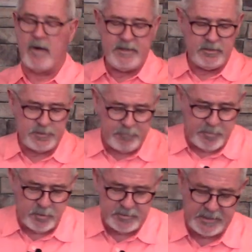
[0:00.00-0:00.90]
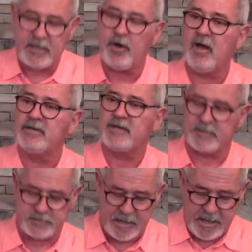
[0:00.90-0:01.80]
Why do you suppose he calls
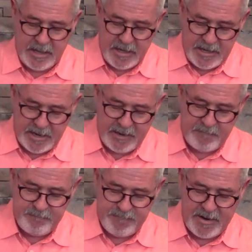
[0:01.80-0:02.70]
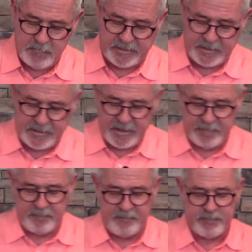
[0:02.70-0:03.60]
us family
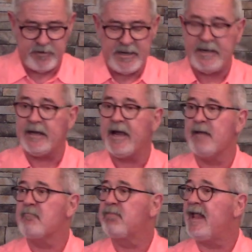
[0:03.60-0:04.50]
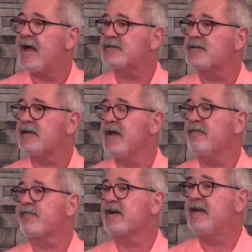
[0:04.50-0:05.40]
and free and blessed
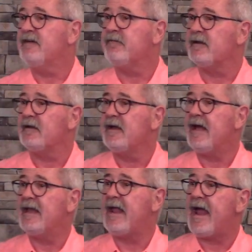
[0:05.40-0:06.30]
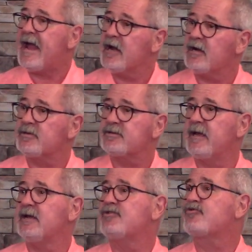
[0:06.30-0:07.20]
and forgiven and heirs
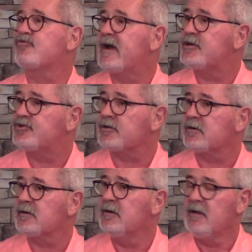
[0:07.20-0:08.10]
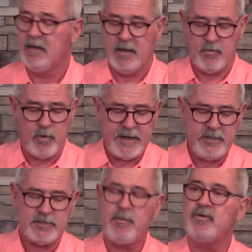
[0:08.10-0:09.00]
and treasure? Why
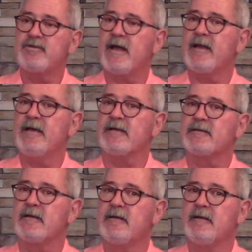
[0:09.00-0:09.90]
do you suppose that is?